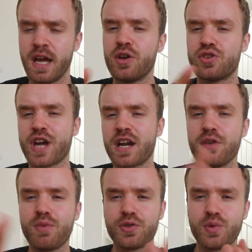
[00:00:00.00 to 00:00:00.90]
You generally
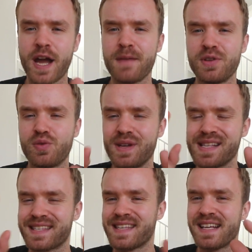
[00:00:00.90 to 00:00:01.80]
want to aim between
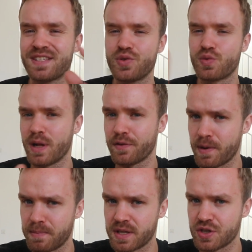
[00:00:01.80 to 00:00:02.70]
6 to 12
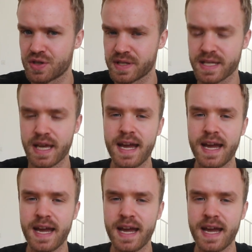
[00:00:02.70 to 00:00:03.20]
repetitions.